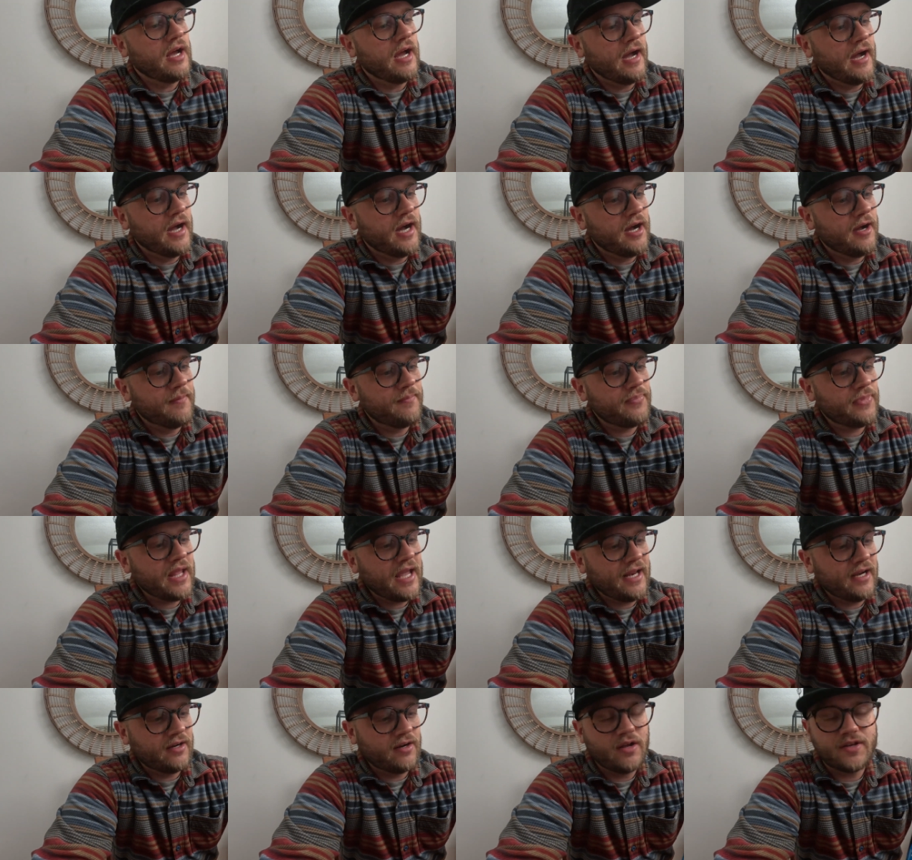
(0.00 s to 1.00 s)
Um,
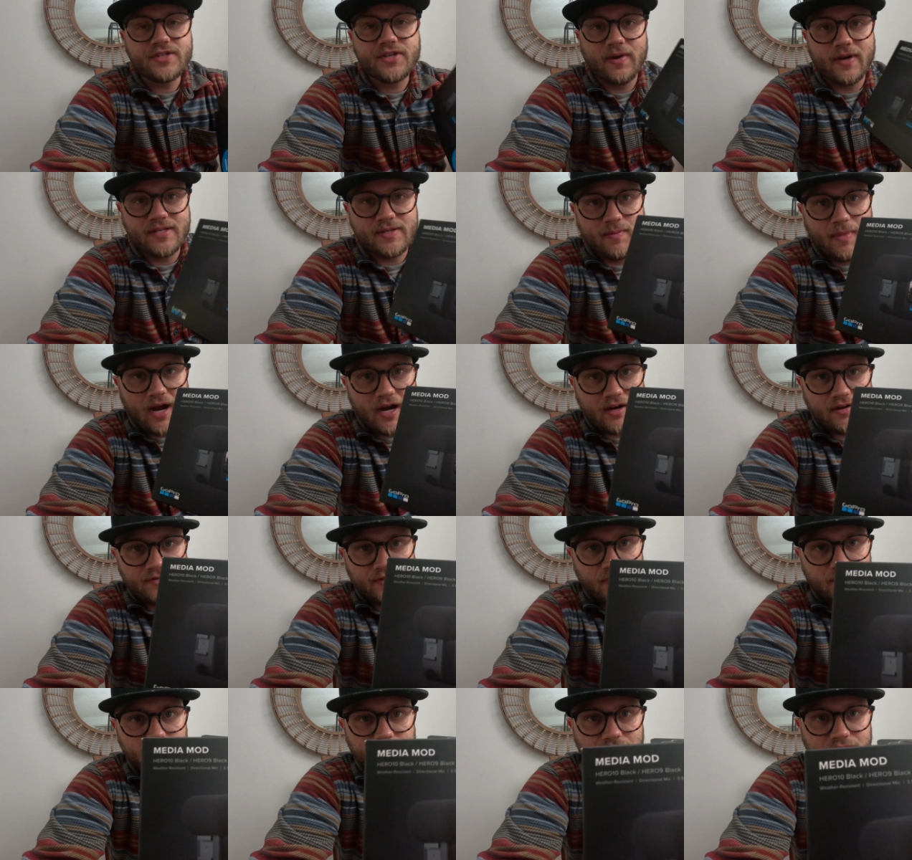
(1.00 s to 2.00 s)
and it also has a
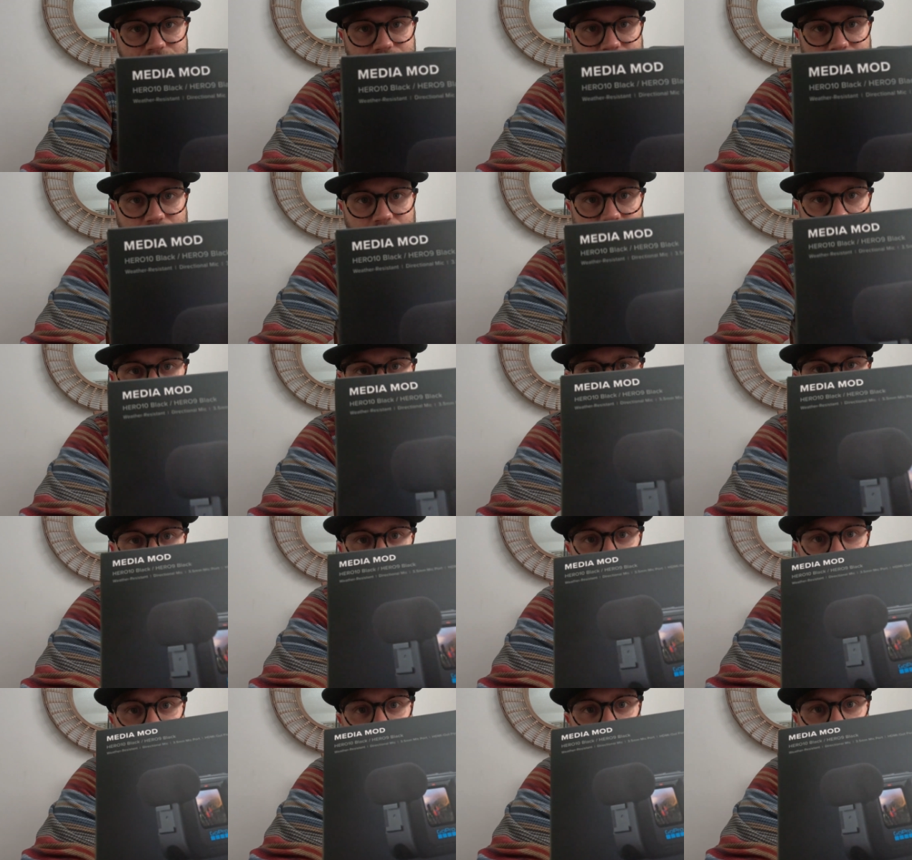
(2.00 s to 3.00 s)
microphone built in on it
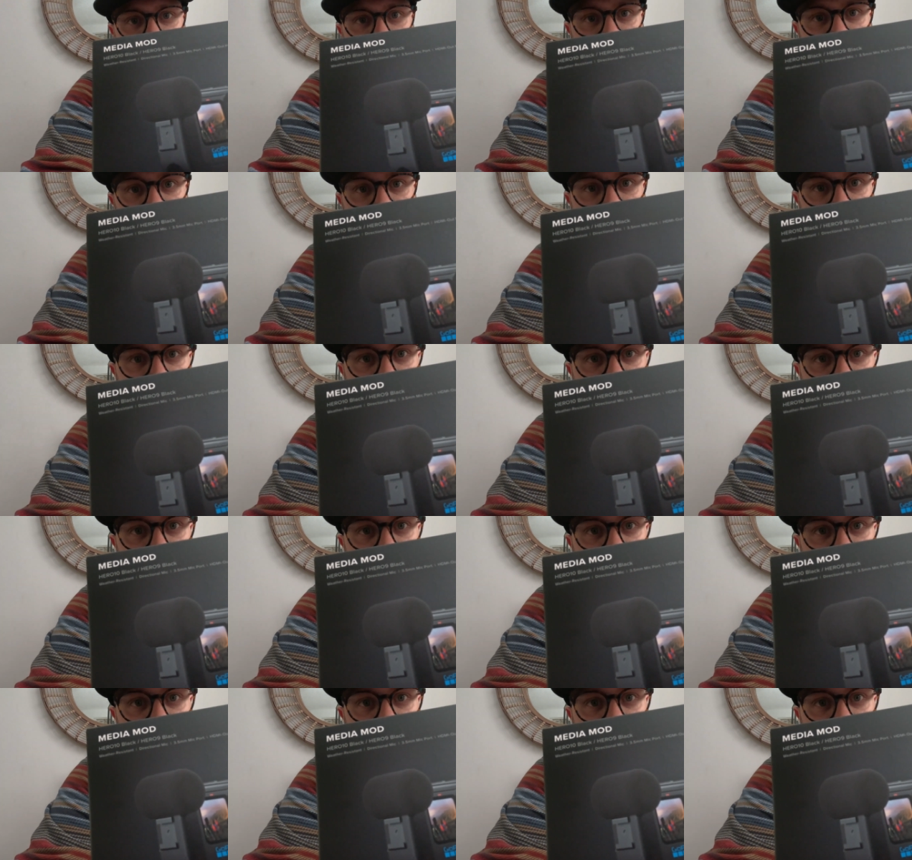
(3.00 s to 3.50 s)
as well.